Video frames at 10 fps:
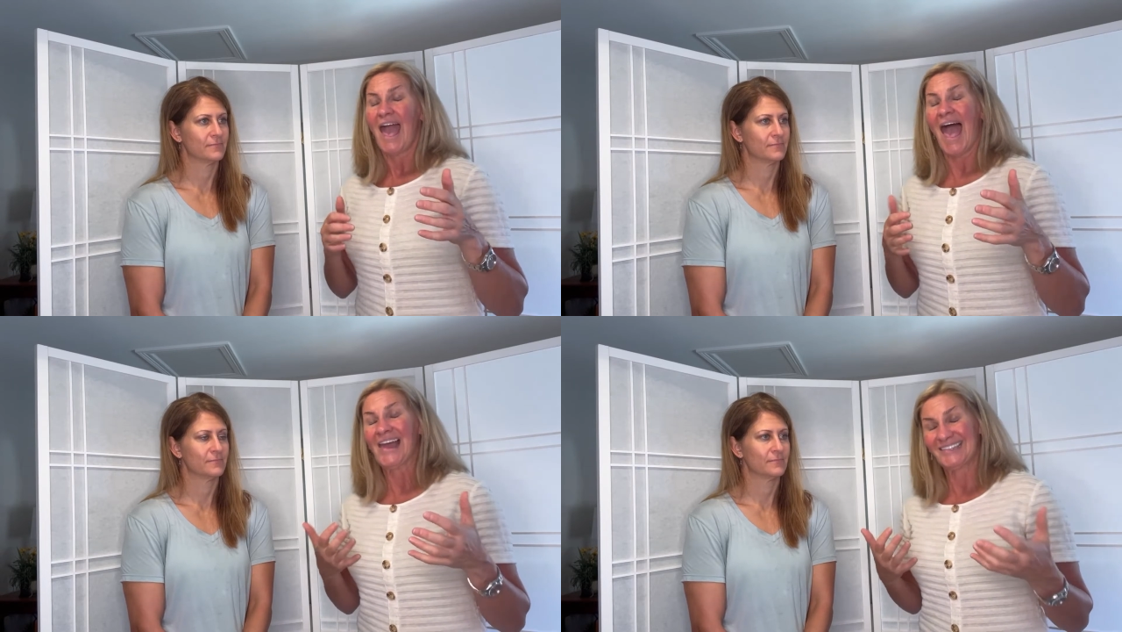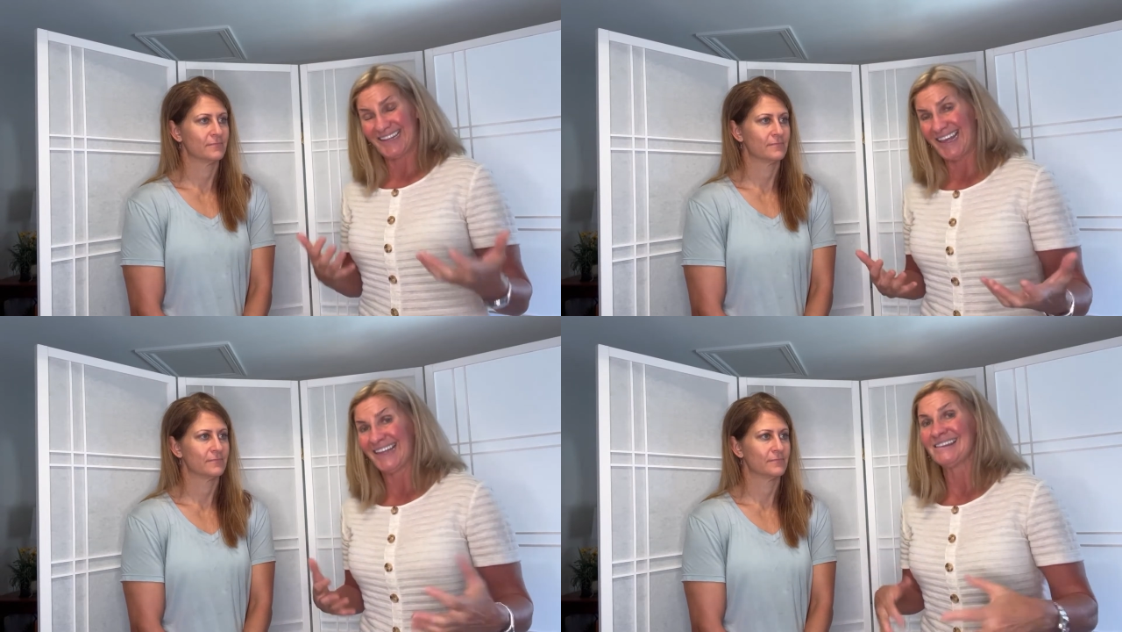Speaker 1: And
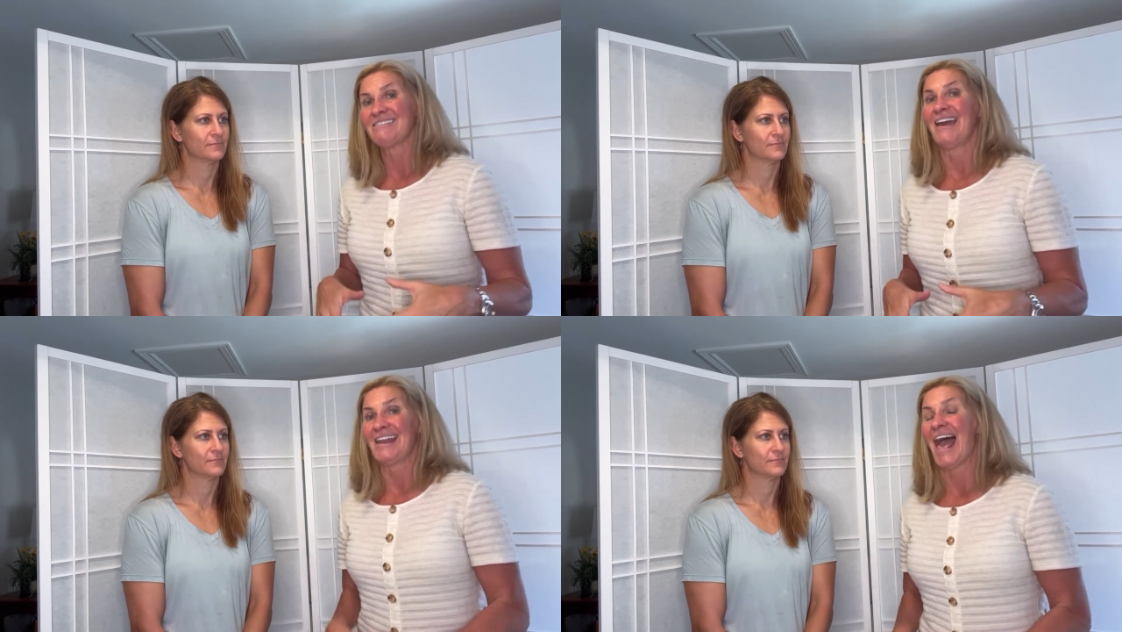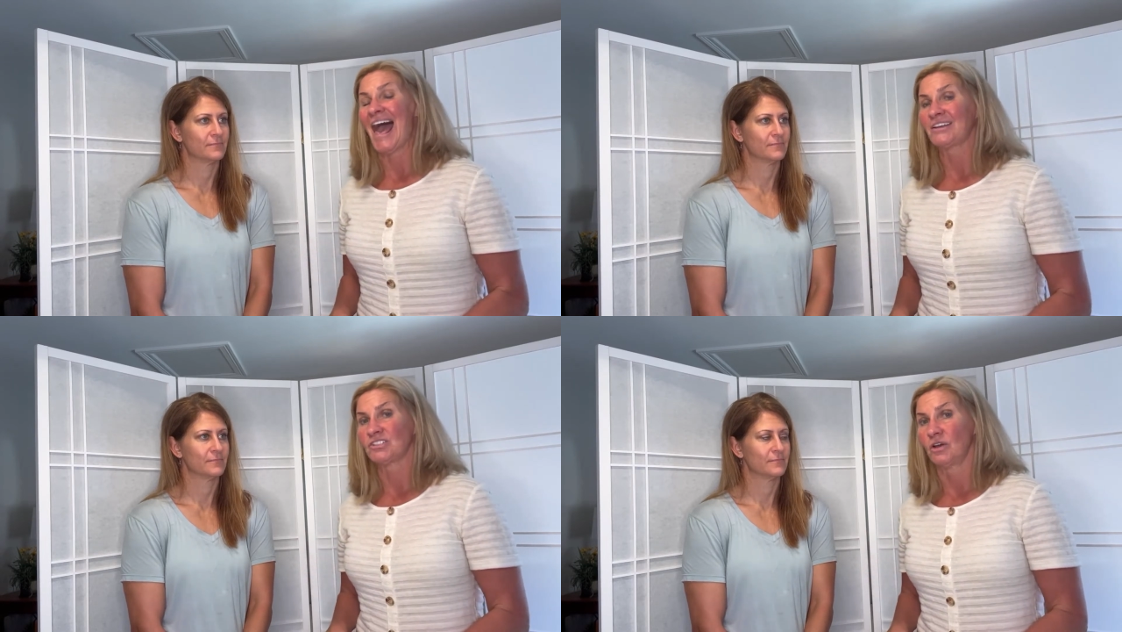it then
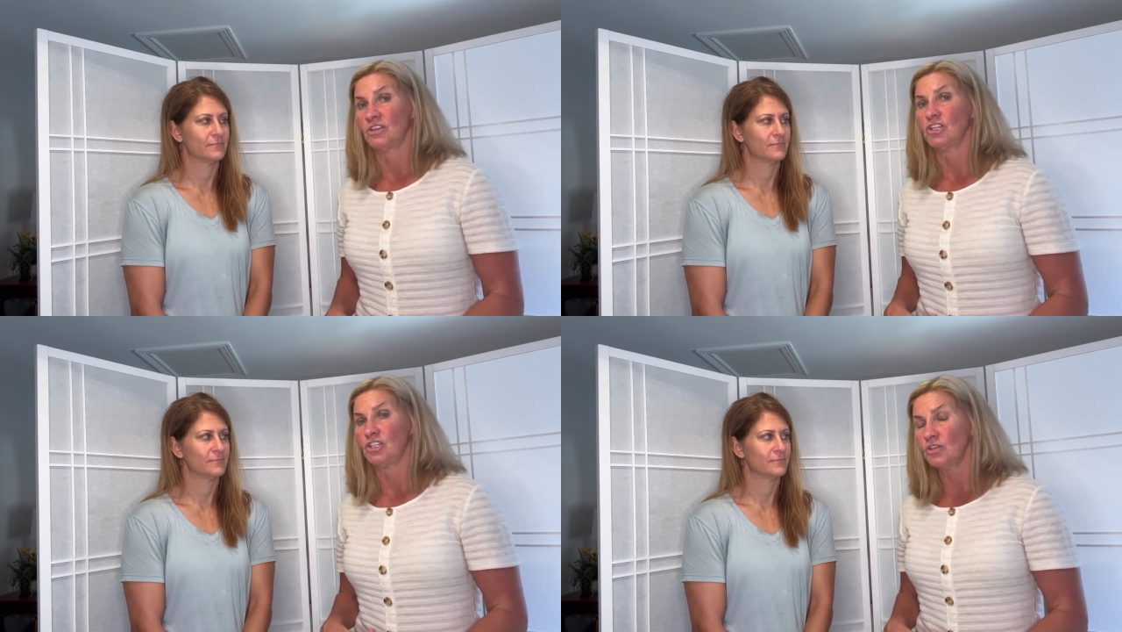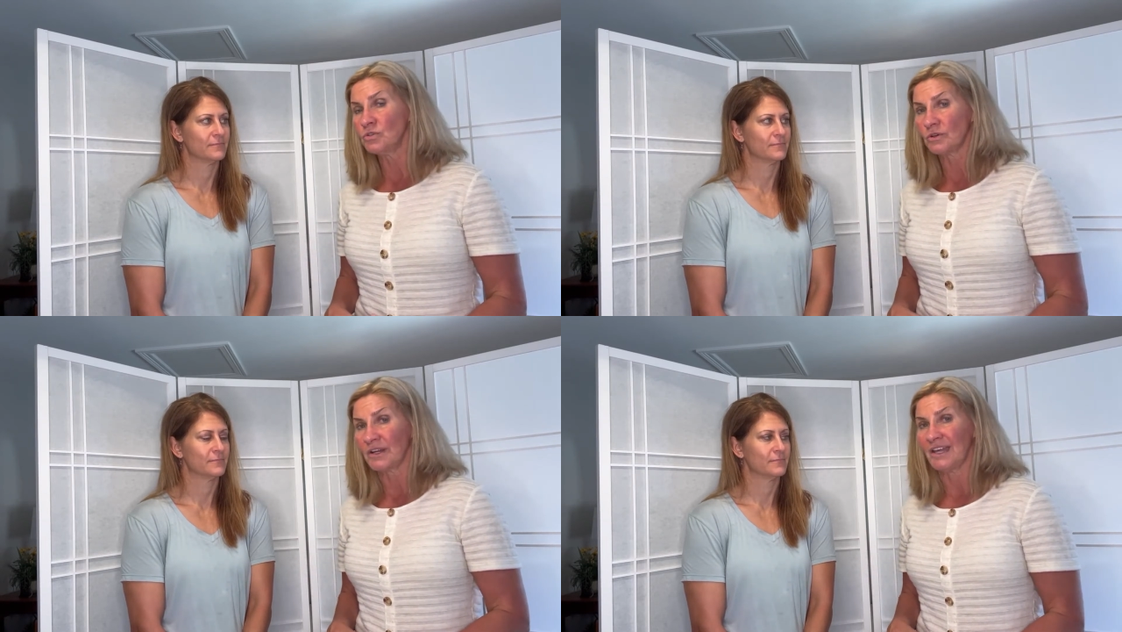acts on the
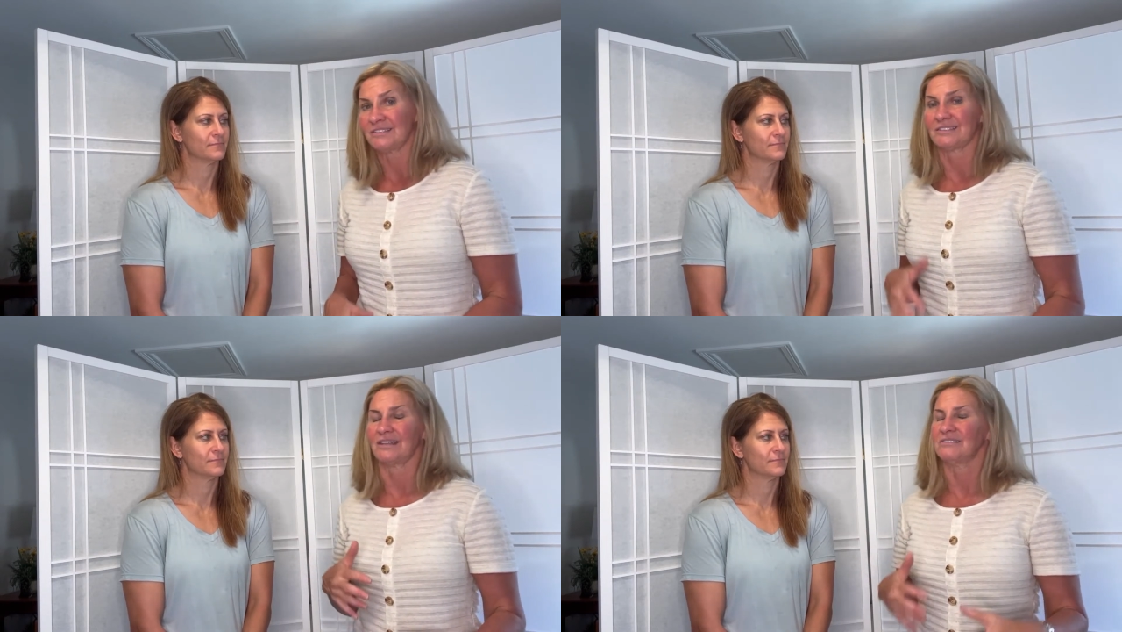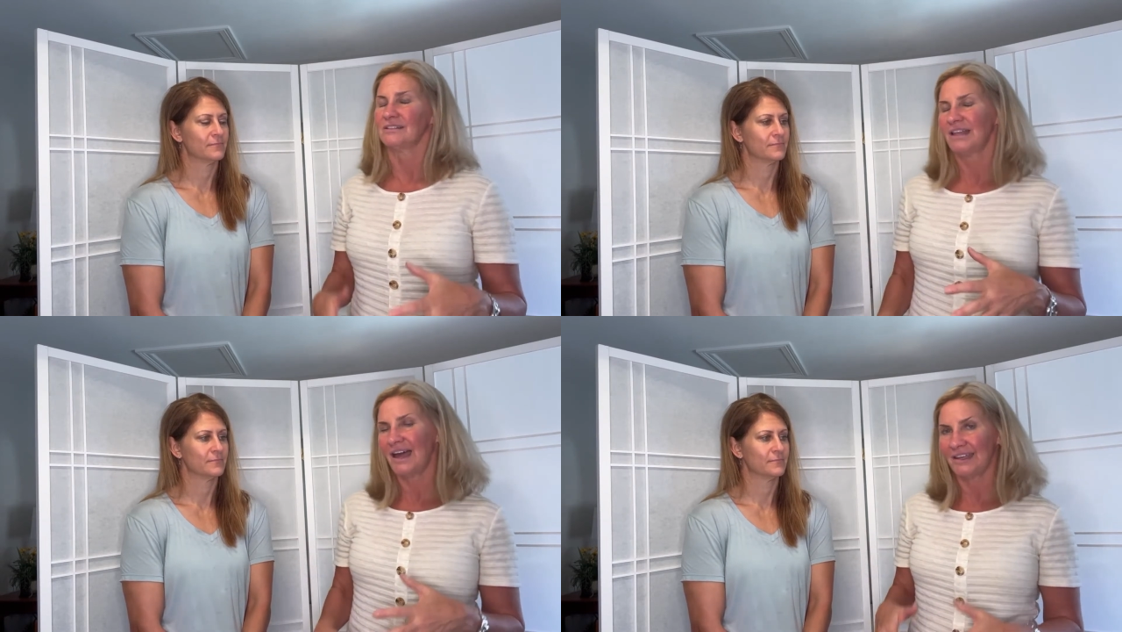uterus and the
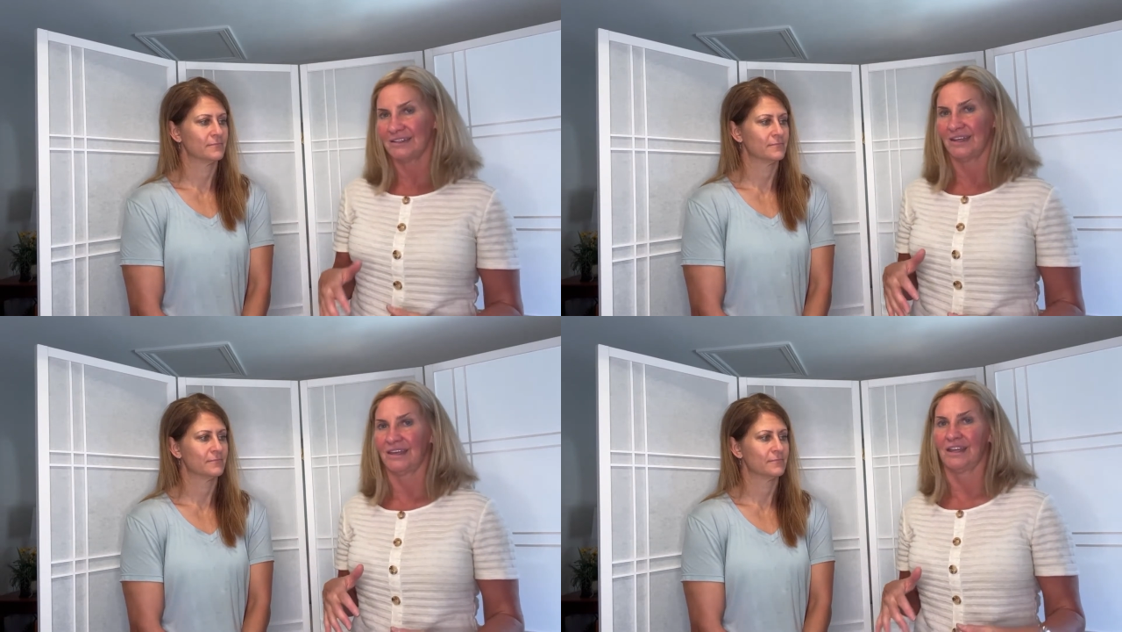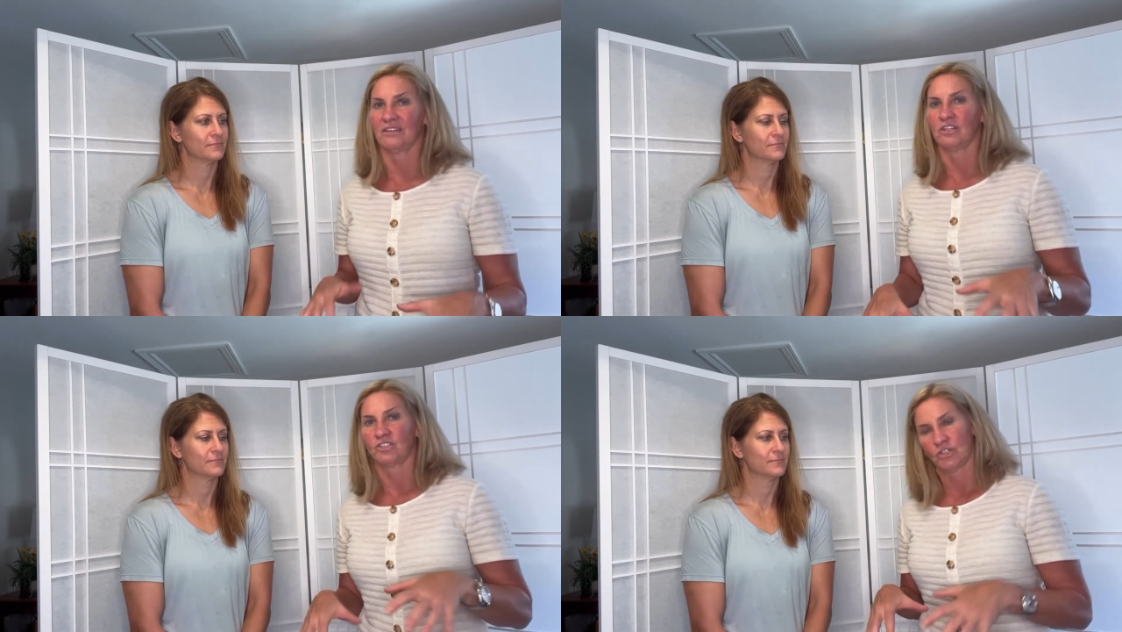lining
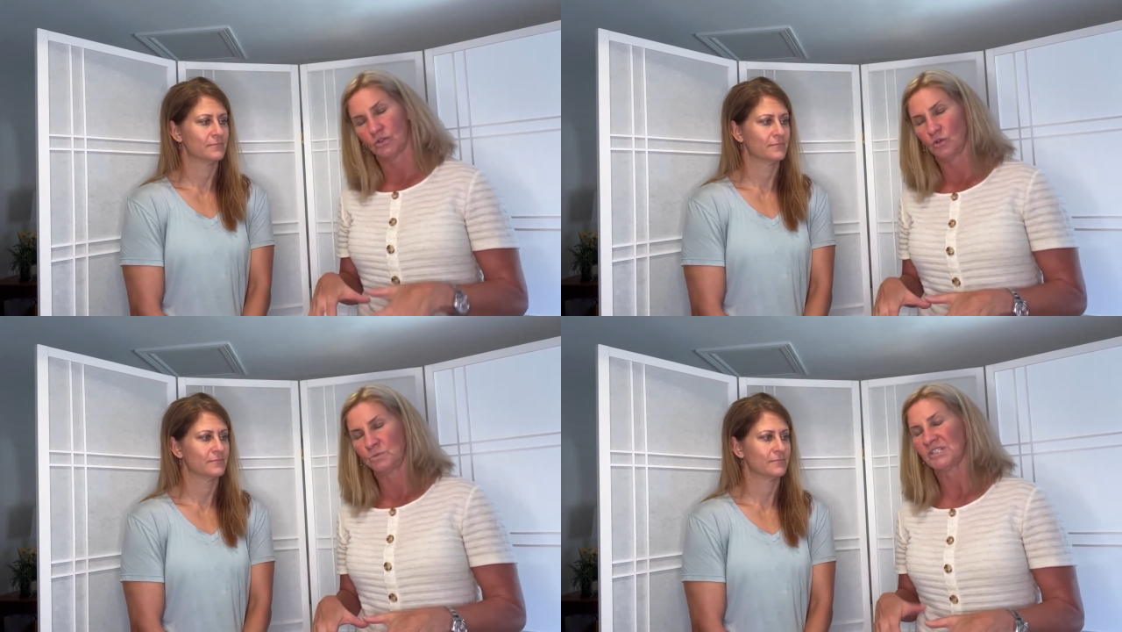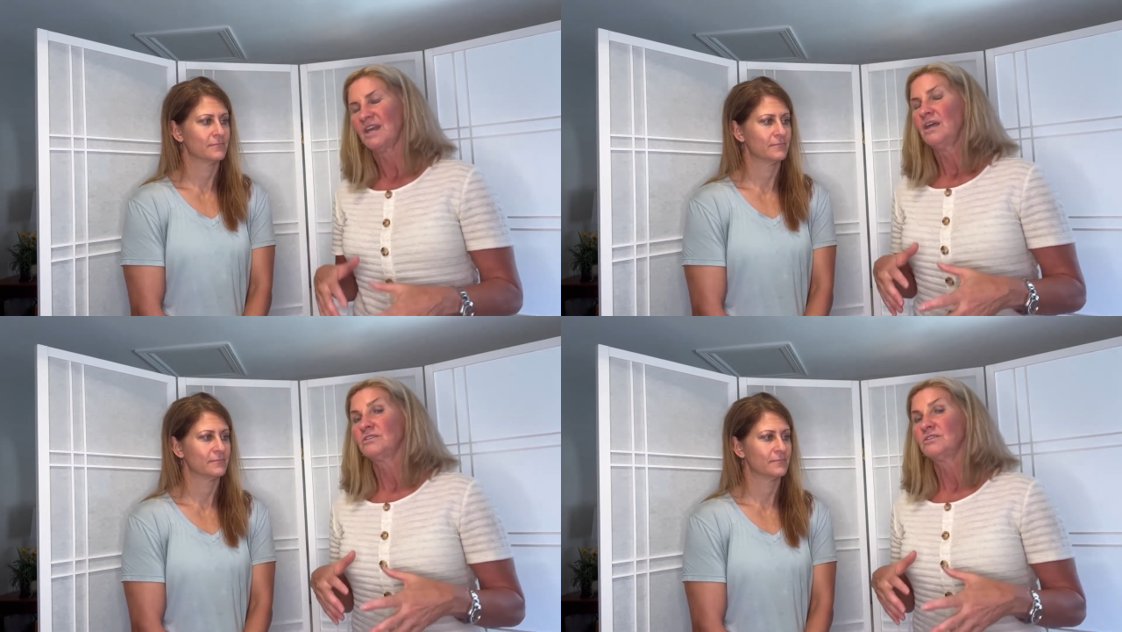and the tubes